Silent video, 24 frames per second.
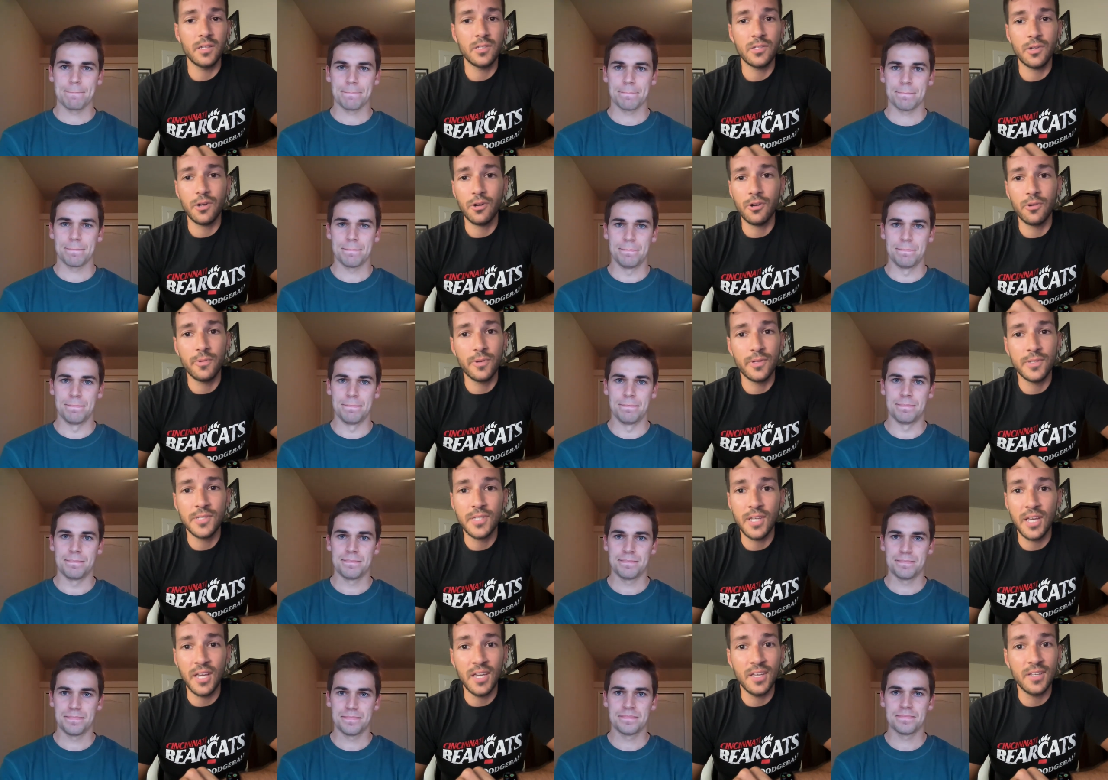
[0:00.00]
Speaker 1: 8 mm-hmm.
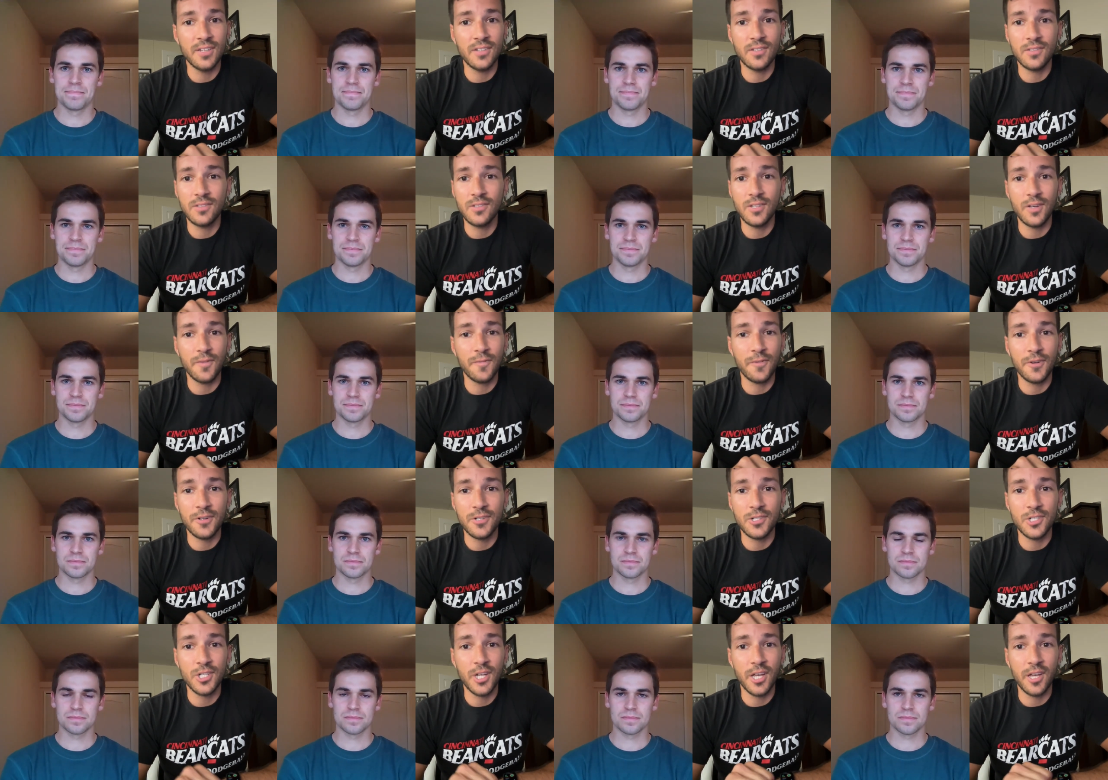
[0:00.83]
tournaments, eight
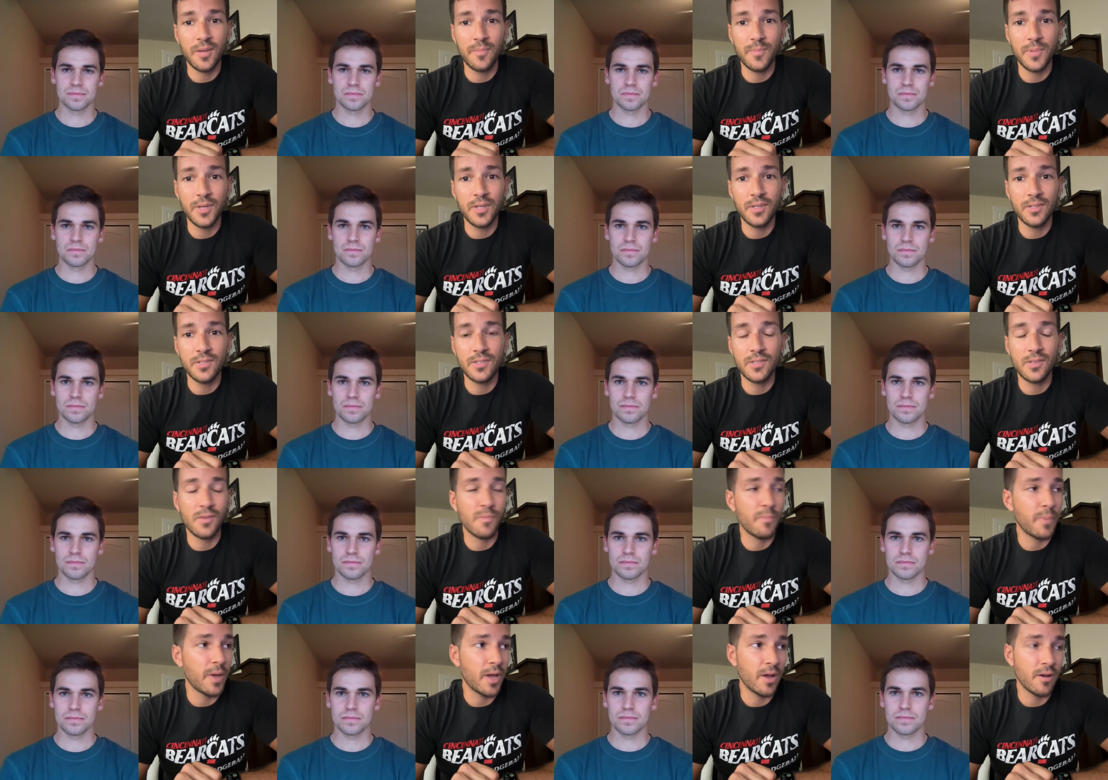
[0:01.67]
different
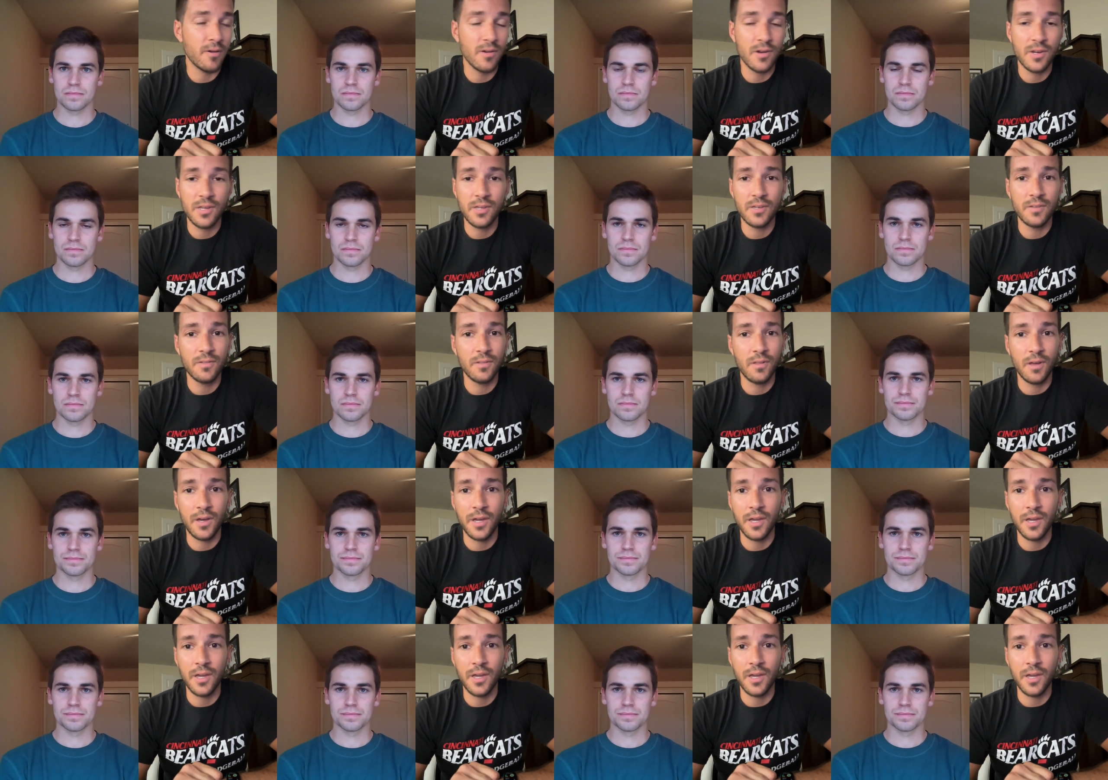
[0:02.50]
champions. The parity,